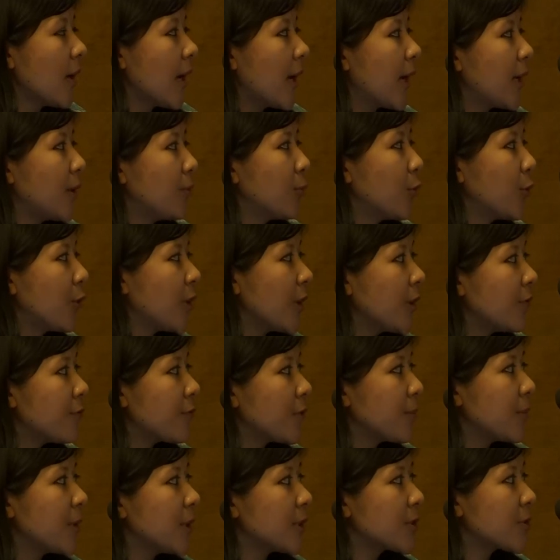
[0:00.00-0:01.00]
and more
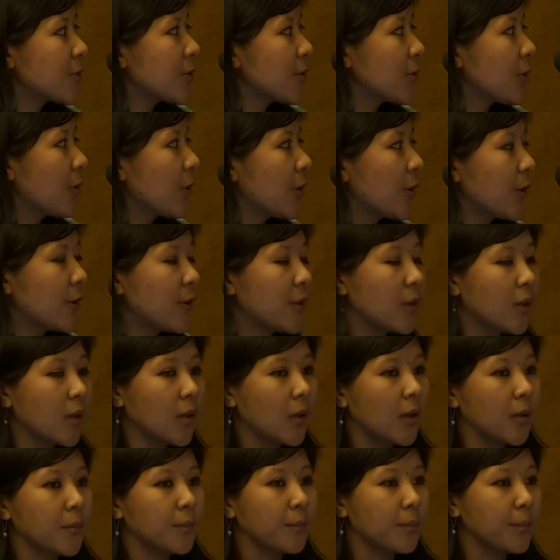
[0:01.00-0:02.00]
information
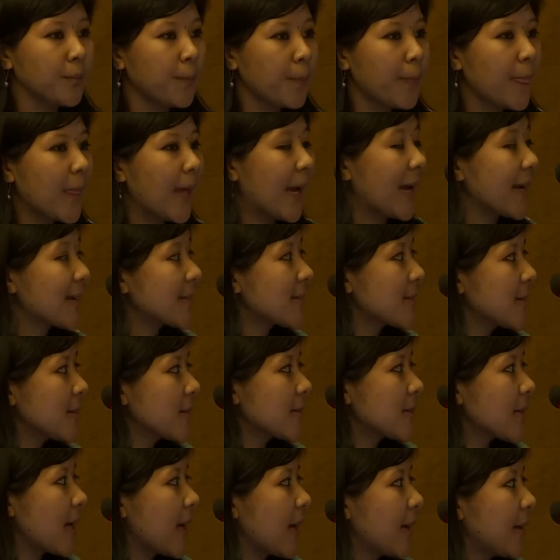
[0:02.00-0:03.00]
on
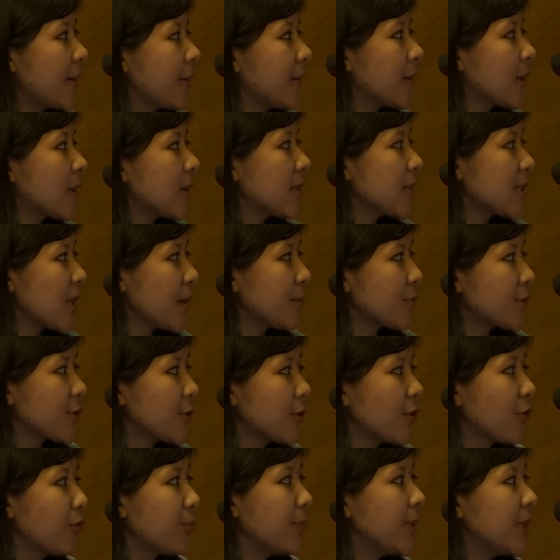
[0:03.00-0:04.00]
access and
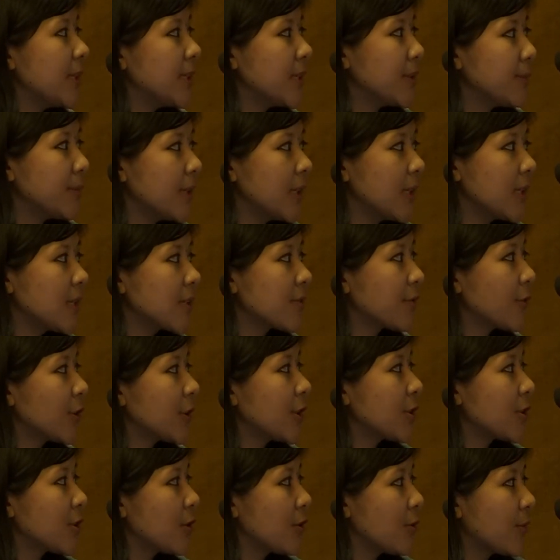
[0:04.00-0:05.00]
consumption of midday meals for
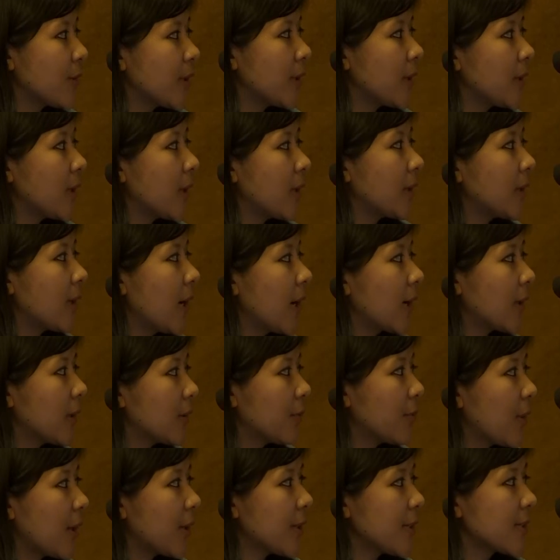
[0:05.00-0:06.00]
the children and
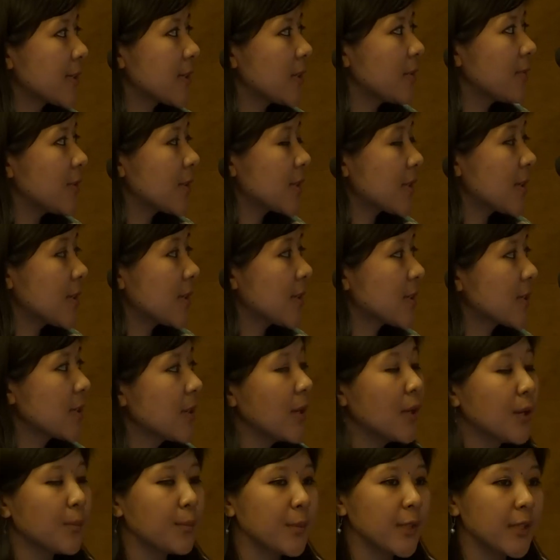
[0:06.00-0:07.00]
Anganwadi services,
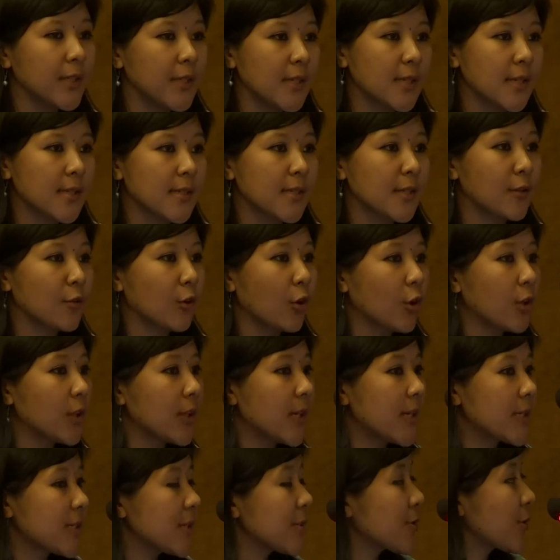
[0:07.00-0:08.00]
PDS, and all
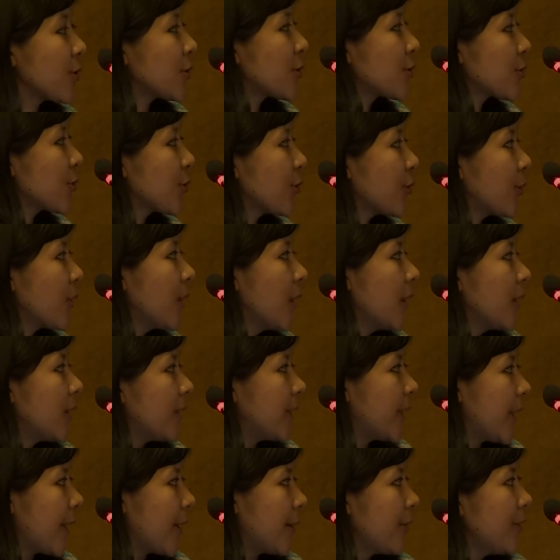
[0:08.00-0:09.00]
that is also
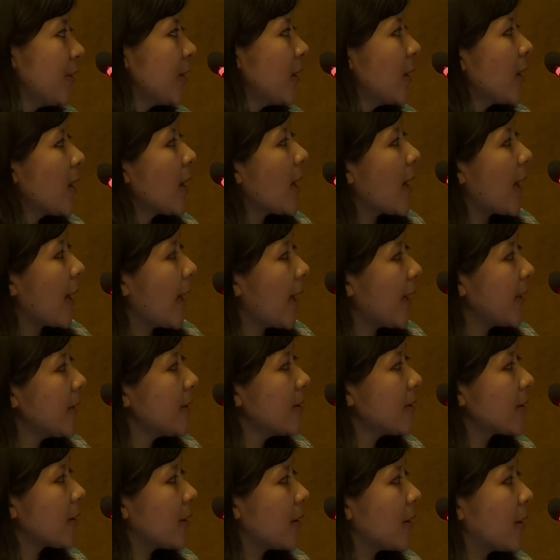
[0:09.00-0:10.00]
there.
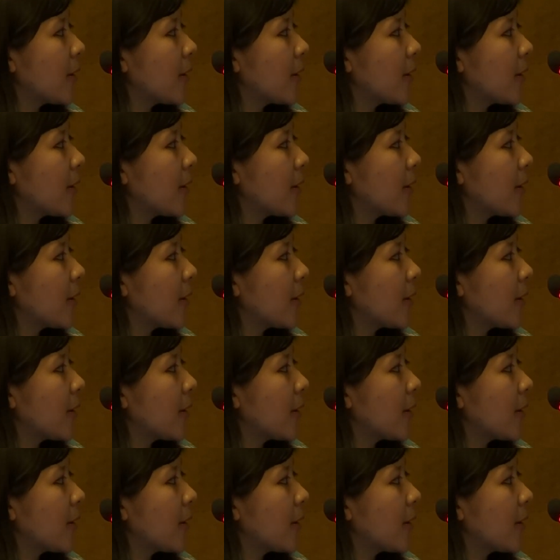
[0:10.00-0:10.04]
And